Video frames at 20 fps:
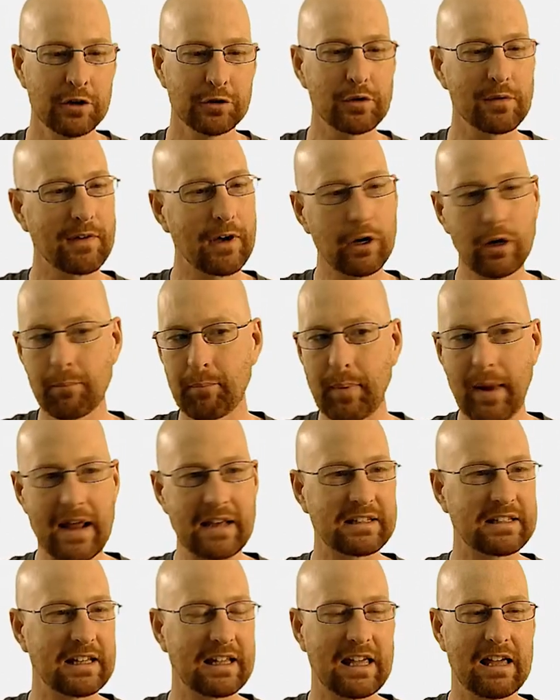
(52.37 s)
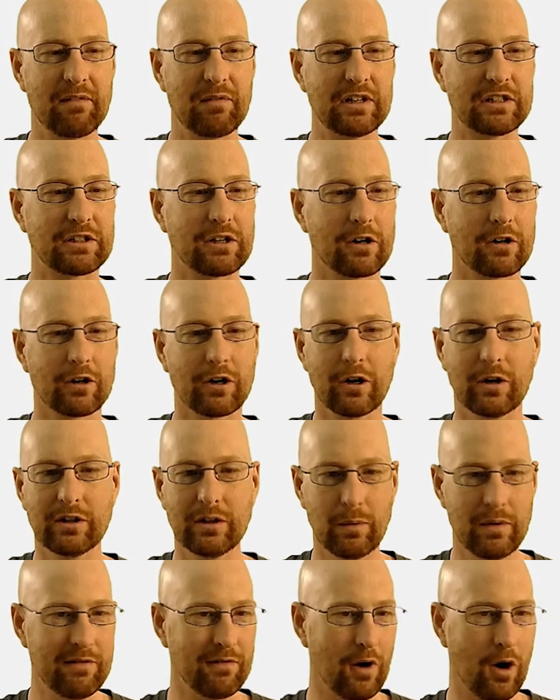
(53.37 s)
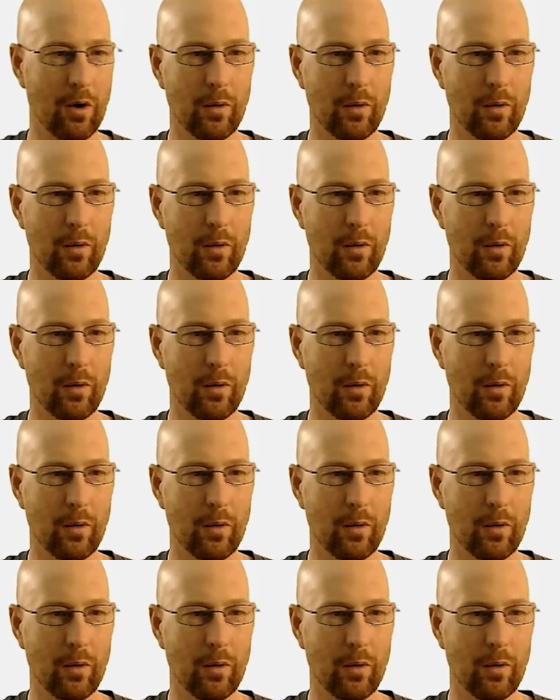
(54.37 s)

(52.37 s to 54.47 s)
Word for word: So we've got our basic Kivy starter code that we've